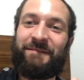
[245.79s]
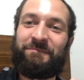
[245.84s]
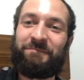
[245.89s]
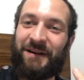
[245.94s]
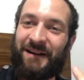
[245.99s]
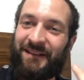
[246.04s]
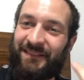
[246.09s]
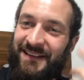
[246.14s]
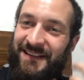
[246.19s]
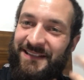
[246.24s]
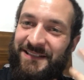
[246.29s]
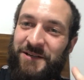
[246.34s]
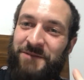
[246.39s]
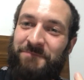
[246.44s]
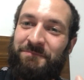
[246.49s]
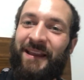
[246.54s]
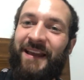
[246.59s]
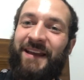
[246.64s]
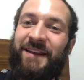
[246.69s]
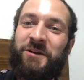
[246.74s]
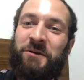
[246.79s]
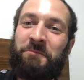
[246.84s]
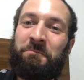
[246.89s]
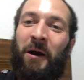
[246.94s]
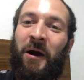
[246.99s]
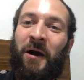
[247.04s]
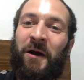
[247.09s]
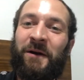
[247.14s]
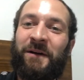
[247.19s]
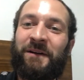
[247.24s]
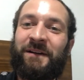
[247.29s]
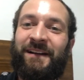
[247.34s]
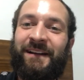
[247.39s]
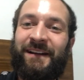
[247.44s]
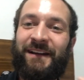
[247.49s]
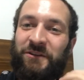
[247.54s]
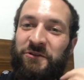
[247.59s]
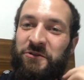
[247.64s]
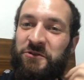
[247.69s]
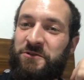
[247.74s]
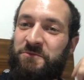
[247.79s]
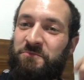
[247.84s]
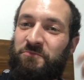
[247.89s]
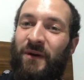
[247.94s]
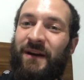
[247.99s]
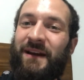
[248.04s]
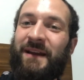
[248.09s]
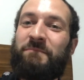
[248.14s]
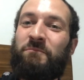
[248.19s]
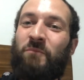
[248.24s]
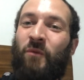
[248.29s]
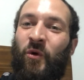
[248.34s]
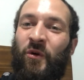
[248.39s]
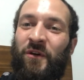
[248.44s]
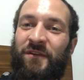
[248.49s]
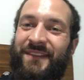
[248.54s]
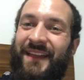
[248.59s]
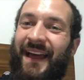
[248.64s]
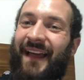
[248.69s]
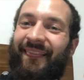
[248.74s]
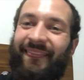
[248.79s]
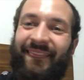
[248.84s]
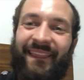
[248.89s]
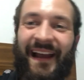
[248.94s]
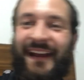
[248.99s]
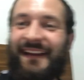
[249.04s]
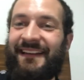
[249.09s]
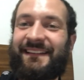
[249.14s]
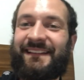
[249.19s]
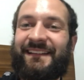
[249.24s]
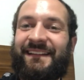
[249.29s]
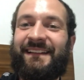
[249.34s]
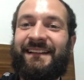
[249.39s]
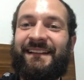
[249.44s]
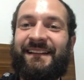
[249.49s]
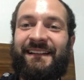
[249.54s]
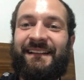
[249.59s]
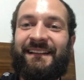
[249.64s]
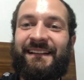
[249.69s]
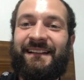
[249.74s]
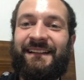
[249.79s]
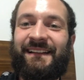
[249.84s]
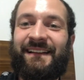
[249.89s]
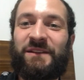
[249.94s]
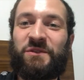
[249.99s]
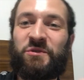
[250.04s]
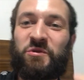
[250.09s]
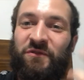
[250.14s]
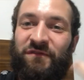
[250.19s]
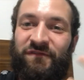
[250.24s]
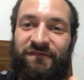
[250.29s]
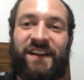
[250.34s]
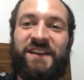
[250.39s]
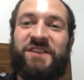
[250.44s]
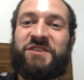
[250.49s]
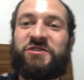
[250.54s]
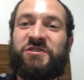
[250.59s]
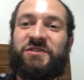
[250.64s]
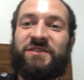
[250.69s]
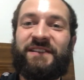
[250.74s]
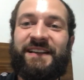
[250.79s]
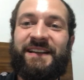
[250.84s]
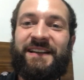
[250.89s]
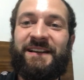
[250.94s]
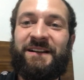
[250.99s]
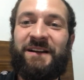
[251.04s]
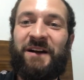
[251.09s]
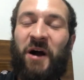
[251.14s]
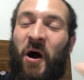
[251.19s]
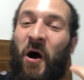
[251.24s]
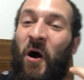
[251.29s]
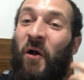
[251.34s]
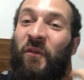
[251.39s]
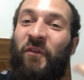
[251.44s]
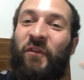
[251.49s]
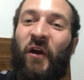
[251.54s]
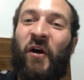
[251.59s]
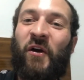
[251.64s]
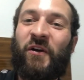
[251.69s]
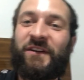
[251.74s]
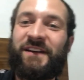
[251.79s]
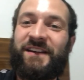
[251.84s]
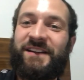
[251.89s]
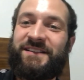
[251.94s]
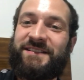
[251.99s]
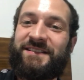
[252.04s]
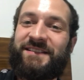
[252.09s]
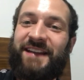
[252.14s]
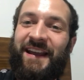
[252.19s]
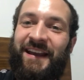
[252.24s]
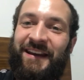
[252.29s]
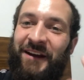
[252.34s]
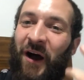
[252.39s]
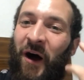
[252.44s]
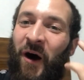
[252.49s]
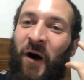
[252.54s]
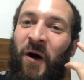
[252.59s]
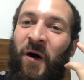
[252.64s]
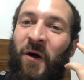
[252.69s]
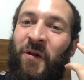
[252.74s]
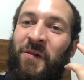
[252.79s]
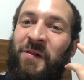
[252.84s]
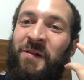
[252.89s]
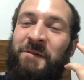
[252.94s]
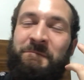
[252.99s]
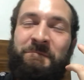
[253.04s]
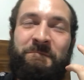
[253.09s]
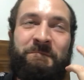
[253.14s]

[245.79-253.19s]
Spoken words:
But at least you're playing your part into spreading more of that light into eventually all darkness and all